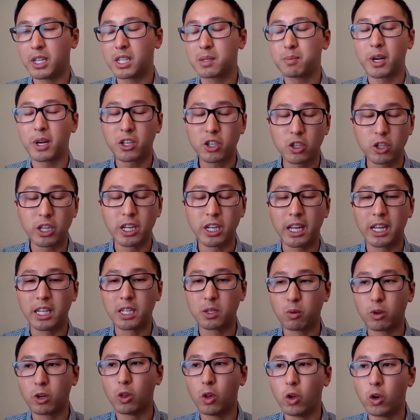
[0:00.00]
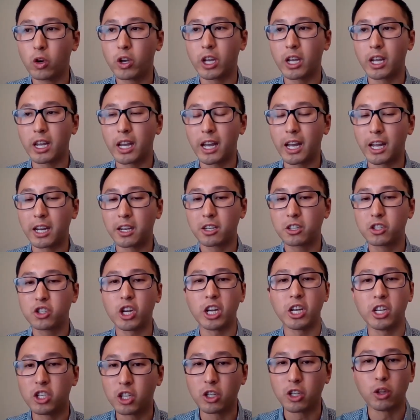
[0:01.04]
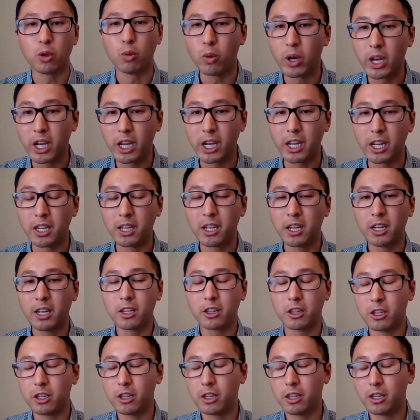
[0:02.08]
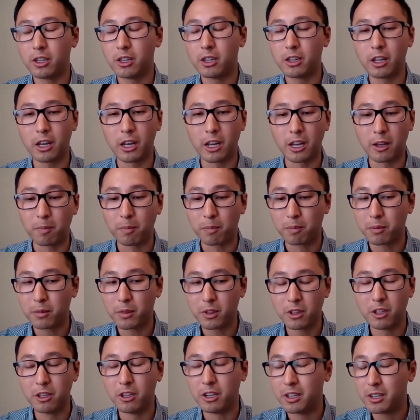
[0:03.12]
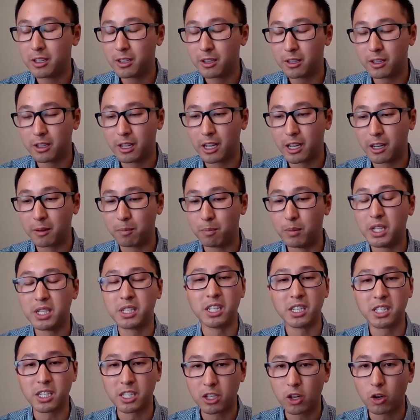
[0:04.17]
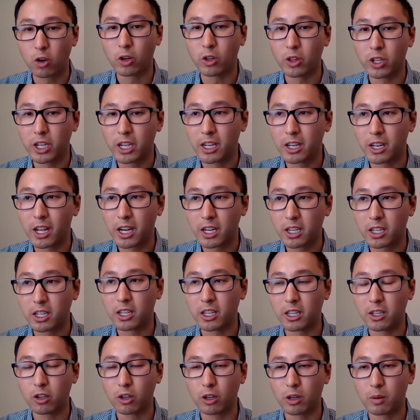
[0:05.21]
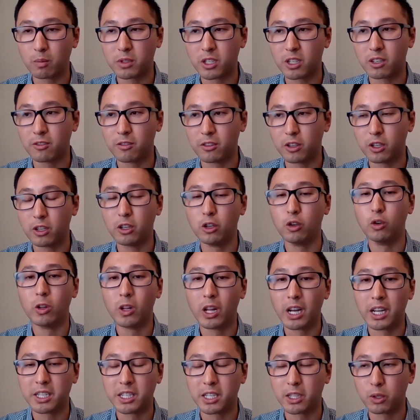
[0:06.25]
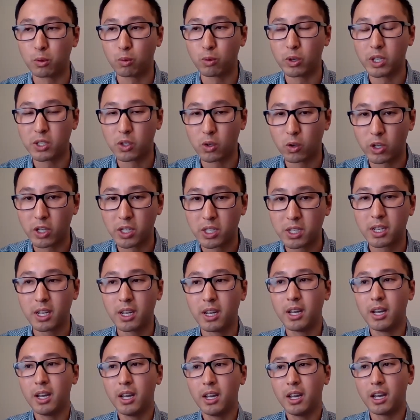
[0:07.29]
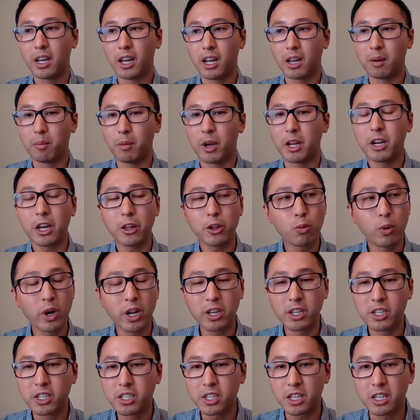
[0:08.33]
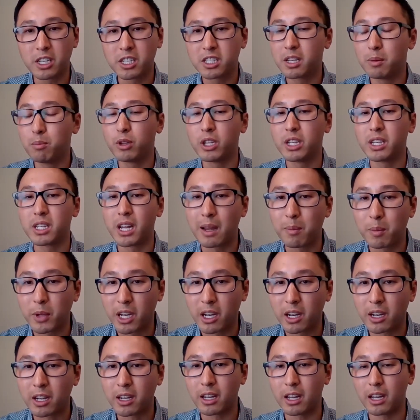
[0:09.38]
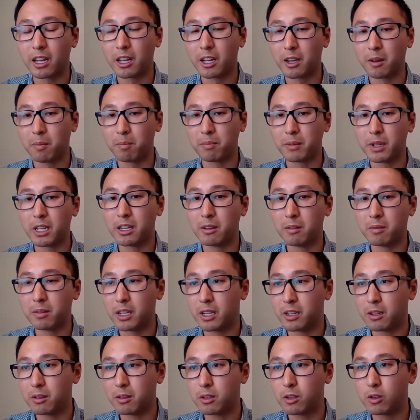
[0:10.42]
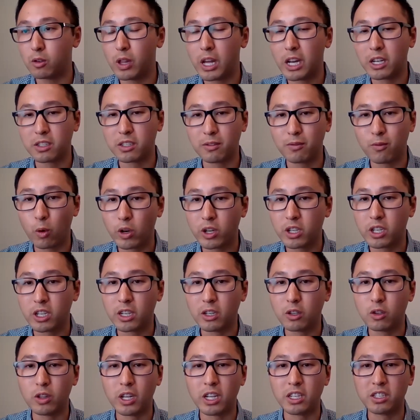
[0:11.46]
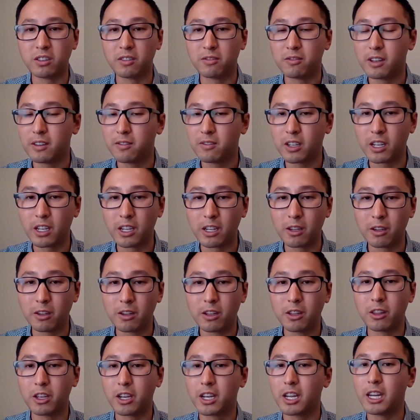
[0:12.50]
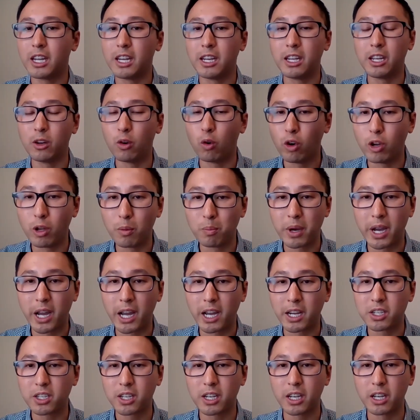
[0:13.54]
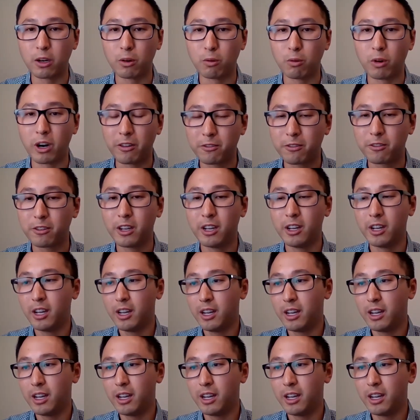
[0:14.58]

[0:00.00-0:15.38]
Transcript: especially as we're looking at changing the way the business is currently conducted in terms of utilizing the resource. Another one is simply timing. In 2014, 2015, the Canadian oil patch hit a rough